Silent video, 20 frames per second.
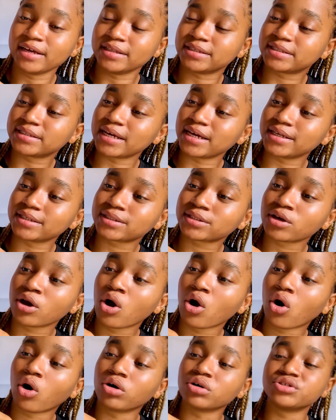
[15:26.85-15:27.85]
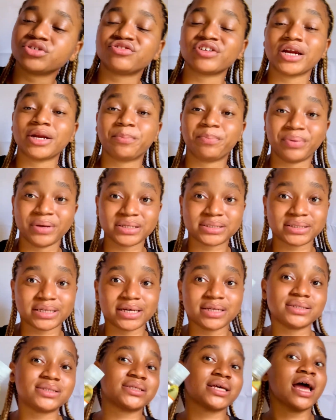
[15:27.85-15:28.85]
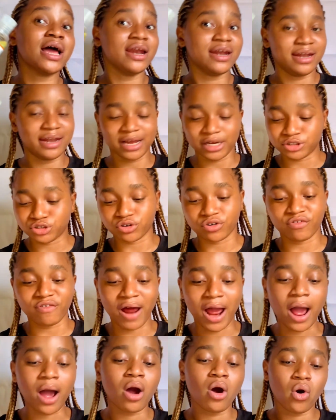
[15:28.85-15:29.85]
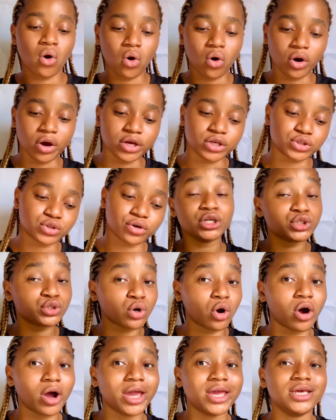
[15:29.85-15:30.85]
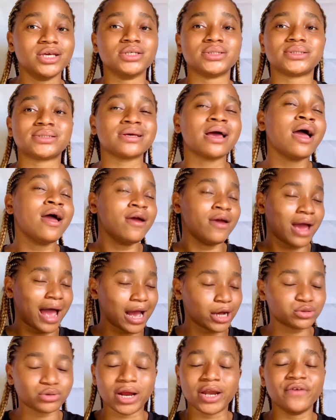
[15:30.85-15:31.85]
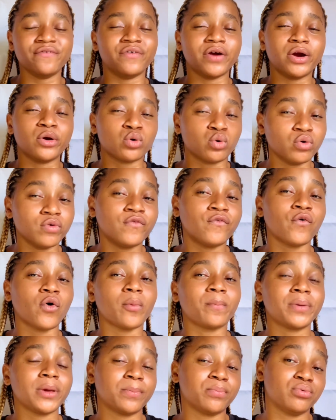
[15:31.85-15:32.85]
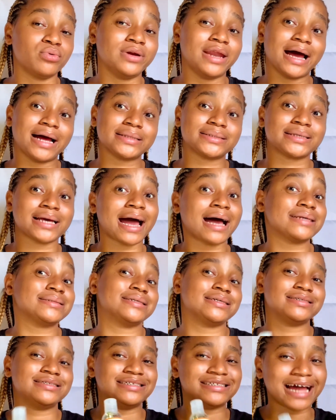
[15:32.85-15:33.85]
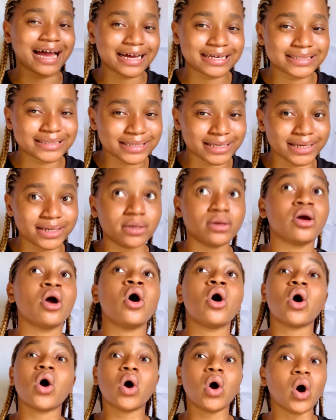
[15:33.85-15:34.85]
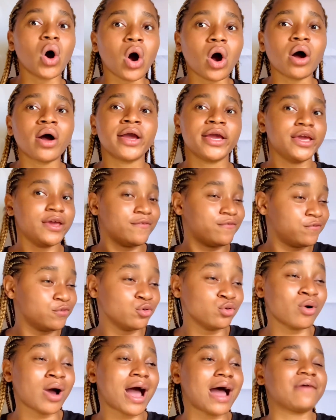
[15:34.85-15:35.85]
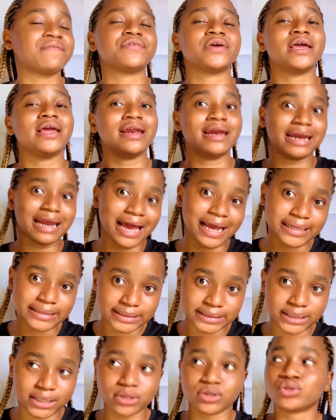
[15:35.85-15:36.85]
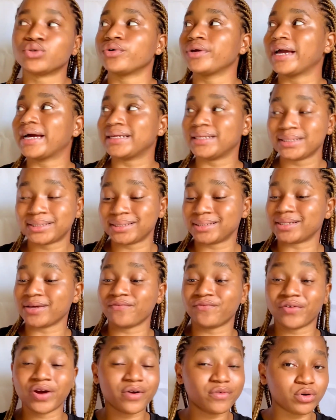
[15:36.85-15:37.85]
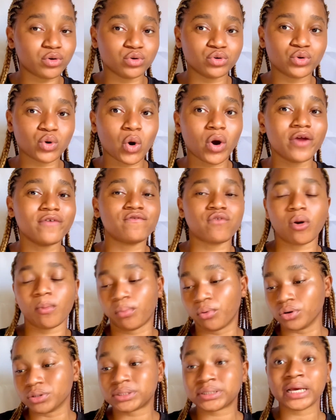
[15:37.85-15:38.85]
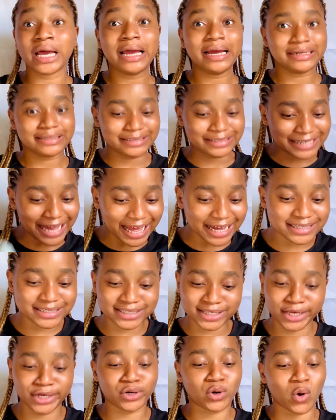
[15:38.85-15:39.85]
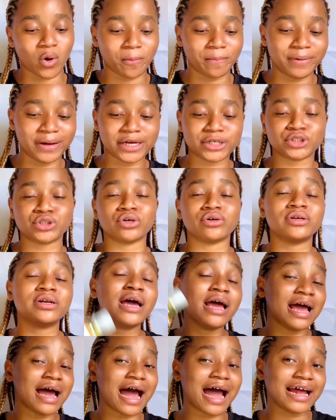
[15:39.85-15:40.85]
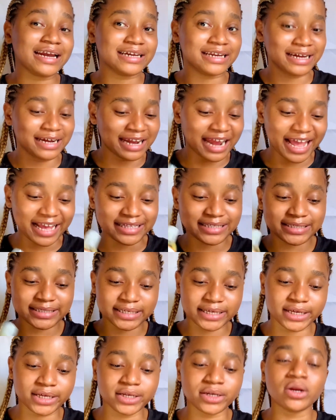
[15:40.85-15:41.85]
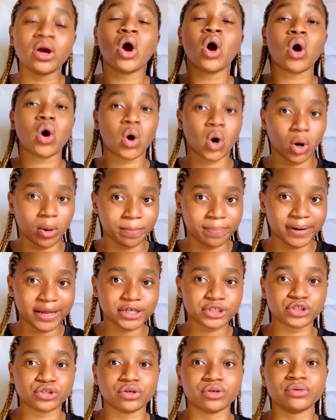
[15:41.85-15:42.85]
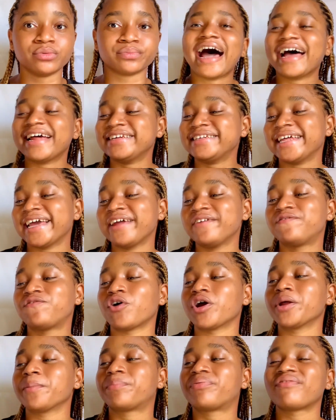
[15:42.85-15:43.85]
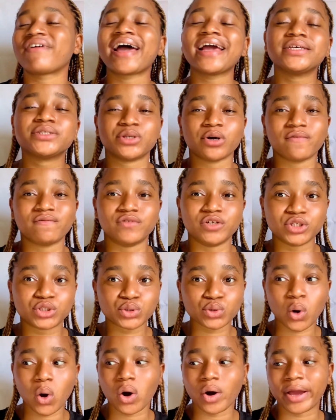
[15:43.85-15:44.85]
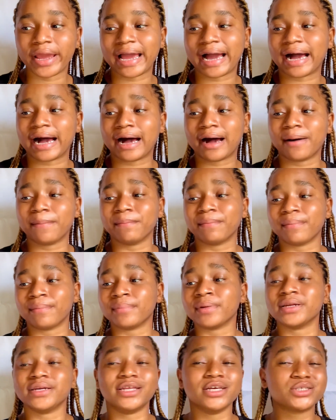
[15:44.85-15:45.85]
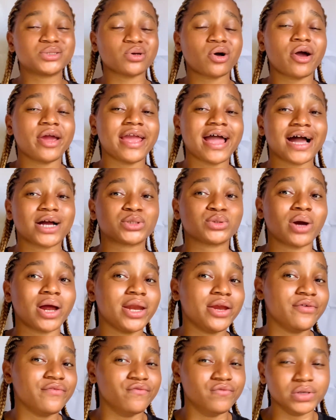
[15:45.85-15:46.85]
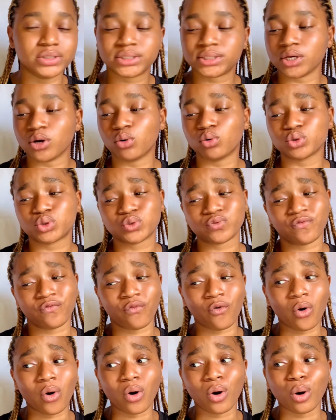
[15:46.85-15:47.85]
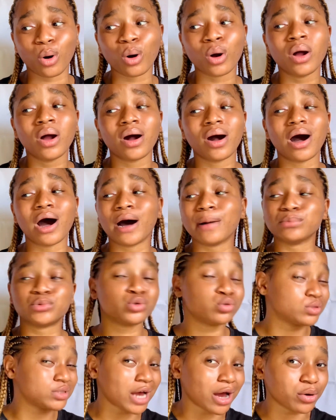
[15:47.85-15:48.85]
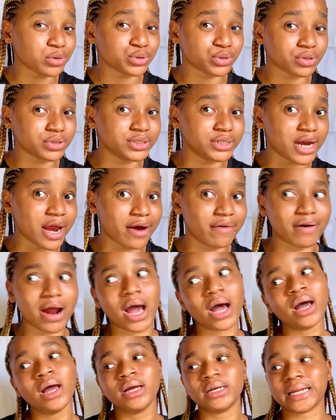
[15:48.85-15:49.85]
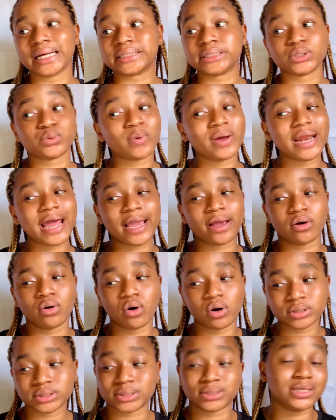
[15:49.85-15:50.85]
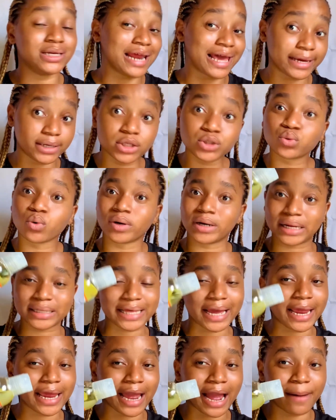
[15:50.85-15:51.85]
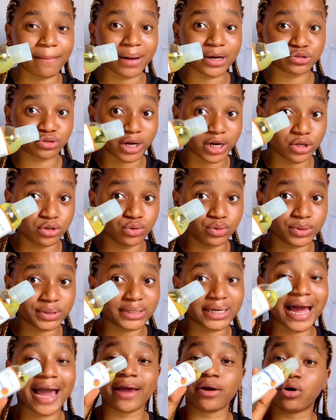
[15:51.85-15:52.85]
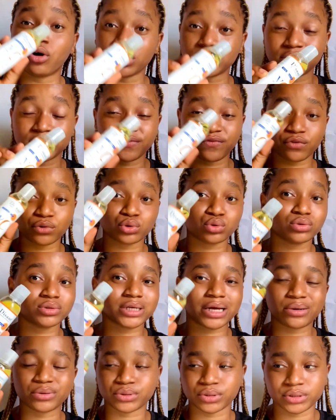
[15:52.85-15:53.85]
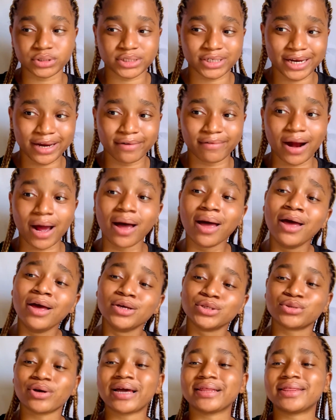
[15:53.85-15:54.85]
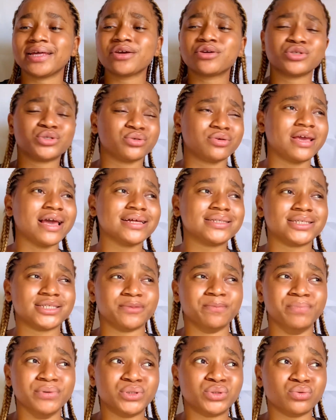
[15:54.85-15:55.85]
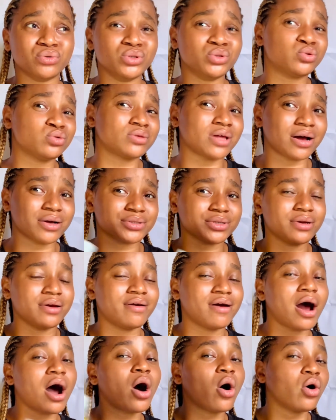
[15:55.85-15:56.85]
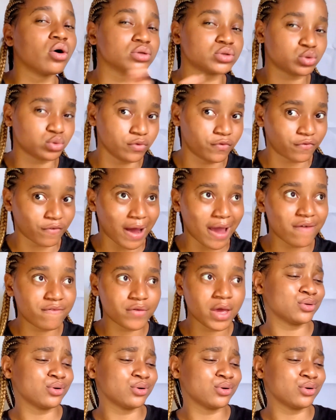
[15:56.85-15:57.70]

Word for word: It says one hundred percent natural oil. This oil is actually very good for people that has a dark skin, or if you have a light skin. So yeah, this is a very good oil for both dark skin complexion and light skin complexion. And then for the price of this oil, um this oil actually retails for um two thousand naira. That is when I got, like this one that I am actually using, I got it for two thousand naira. So I think you should get it between two thousand naira or two five.